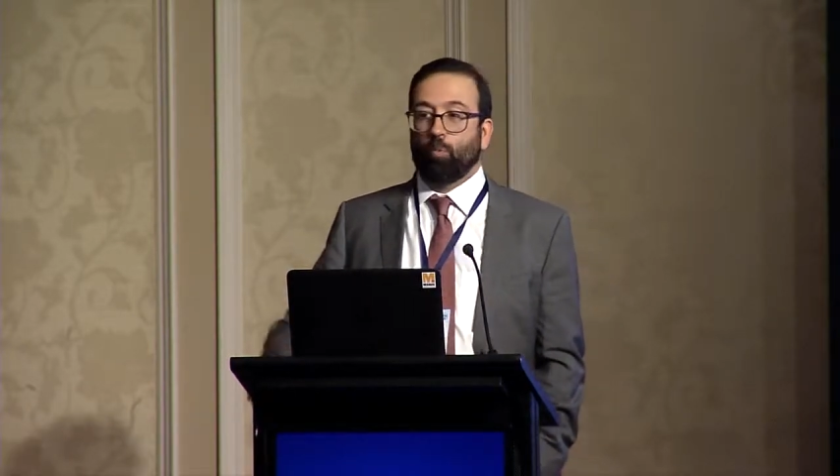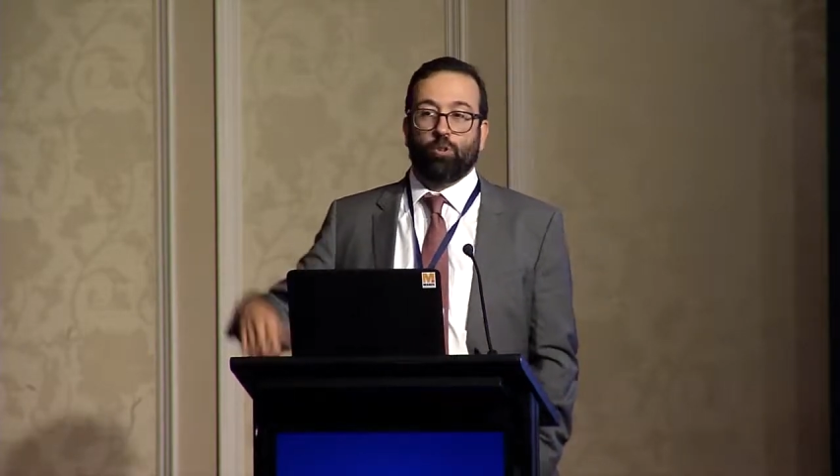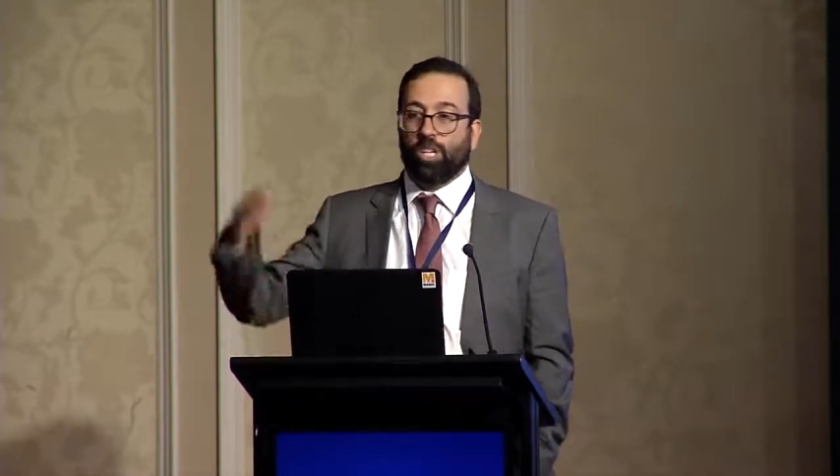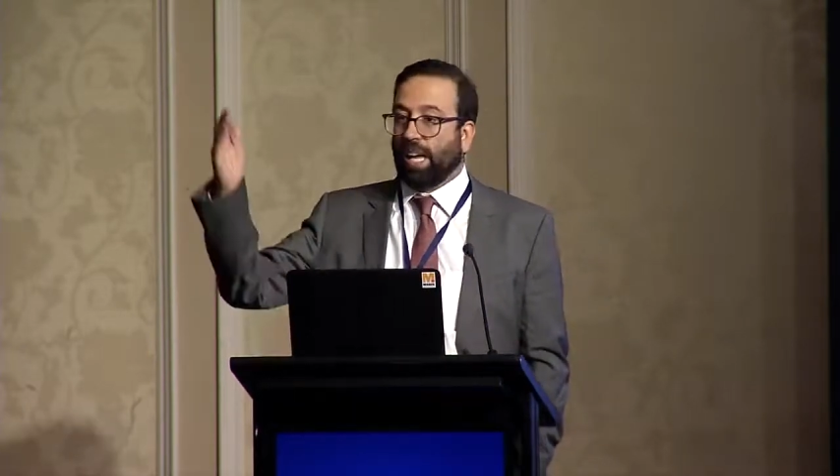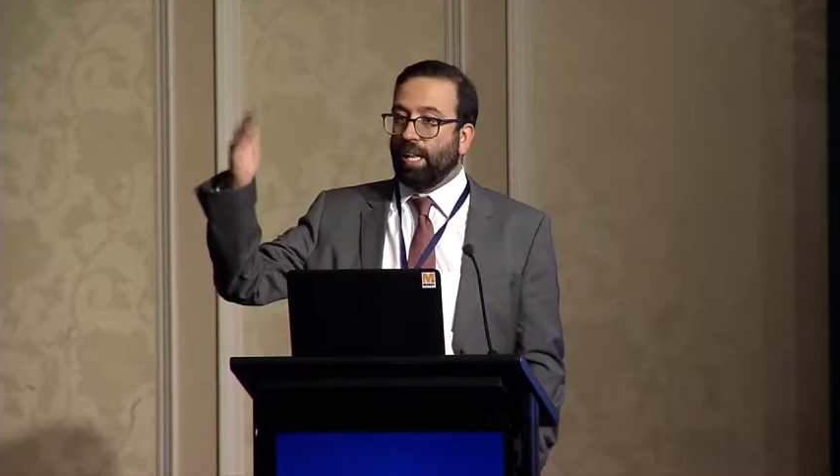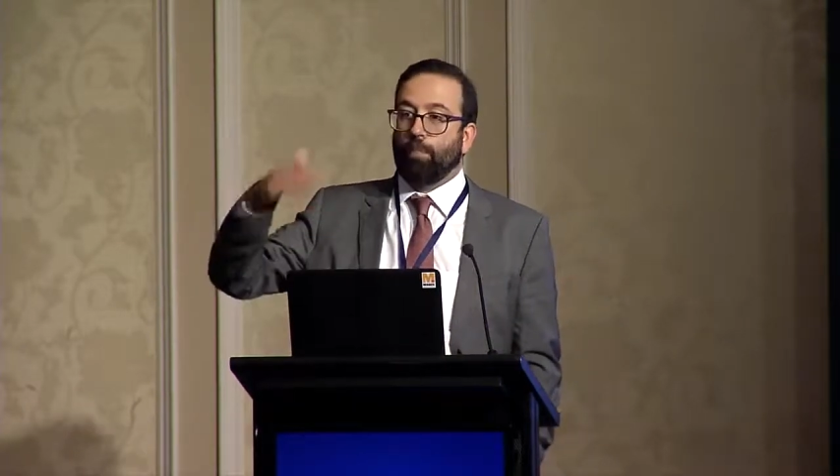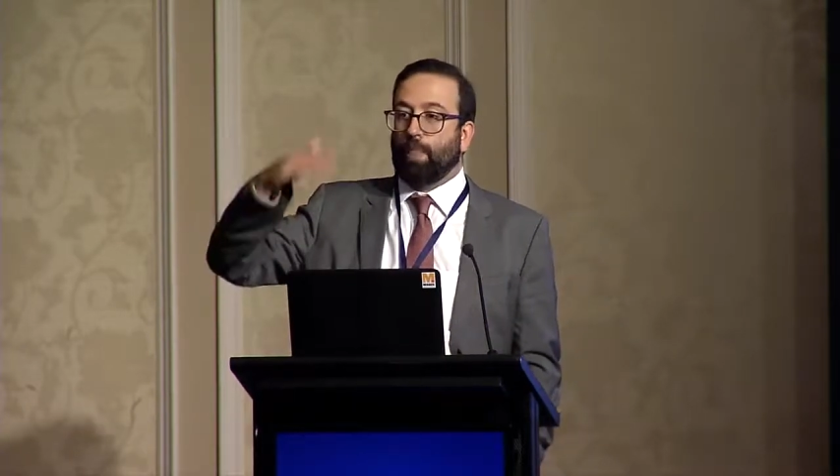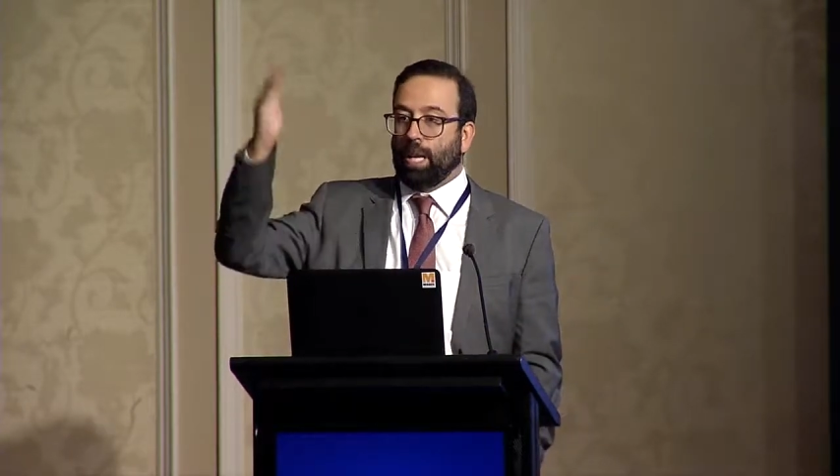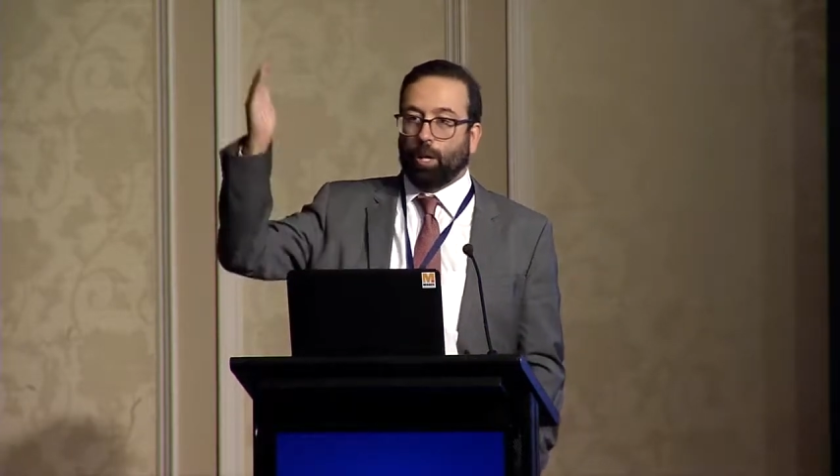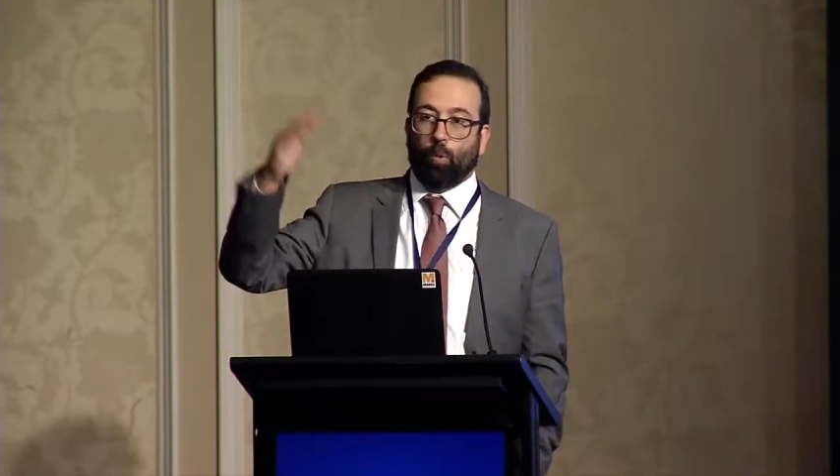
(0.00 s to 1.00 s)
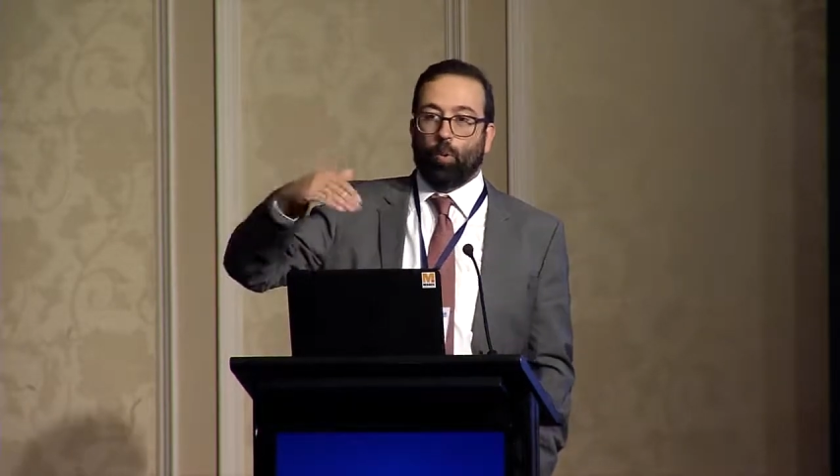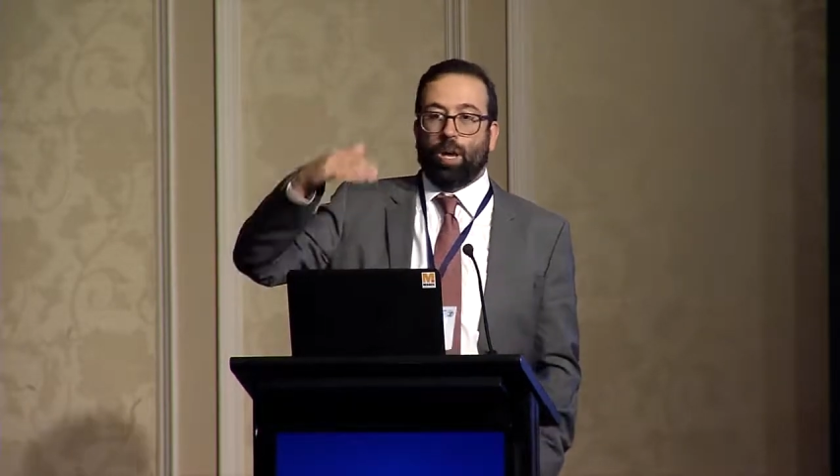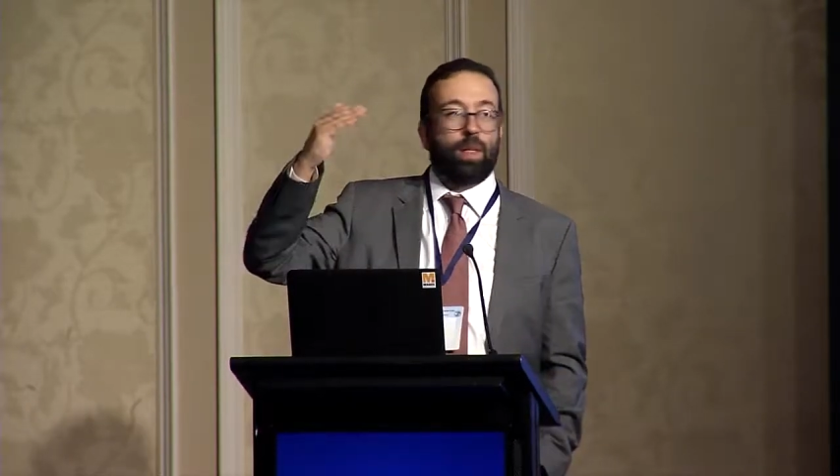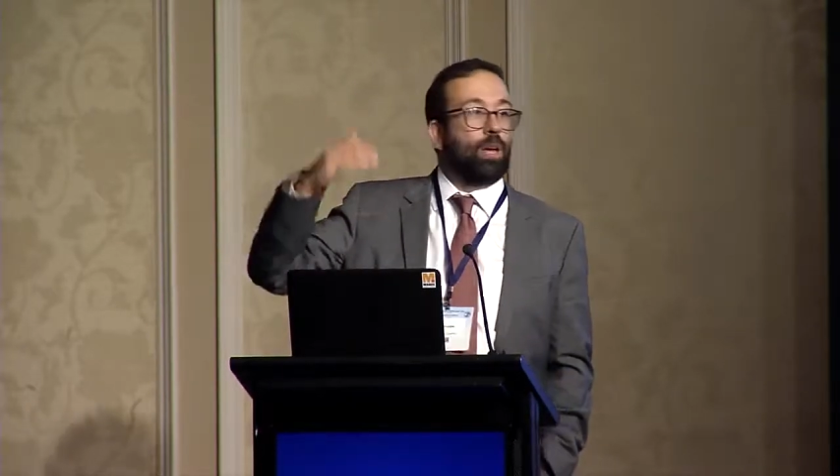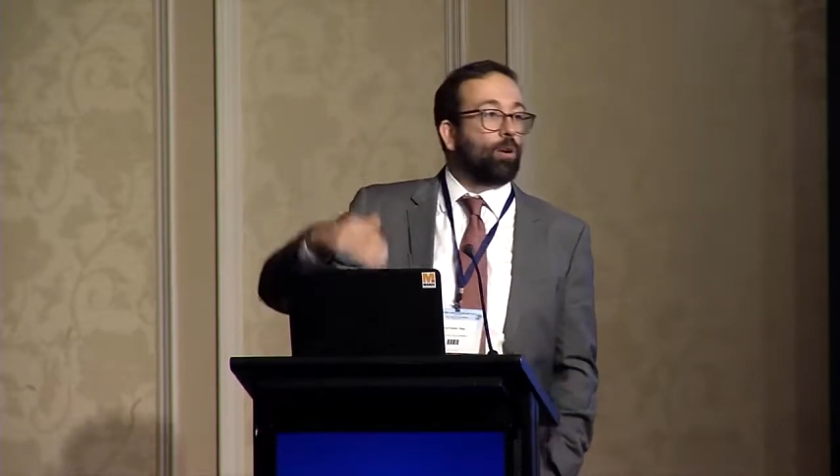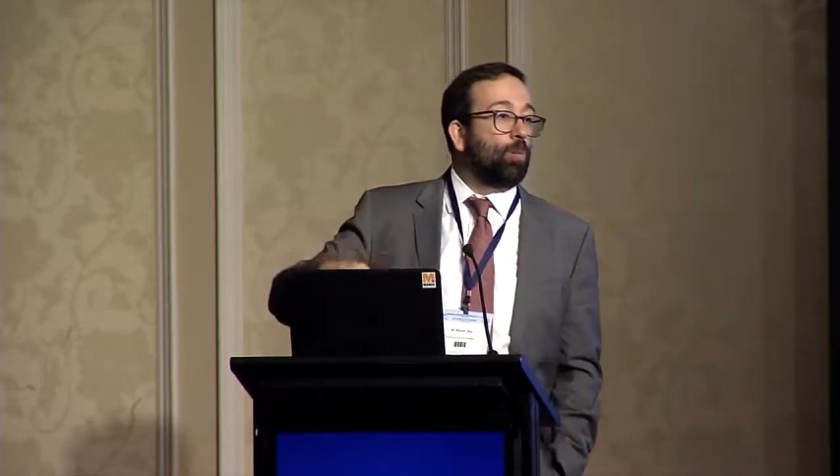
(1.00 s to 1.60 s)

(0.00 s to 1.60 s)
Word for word: which again, depending on what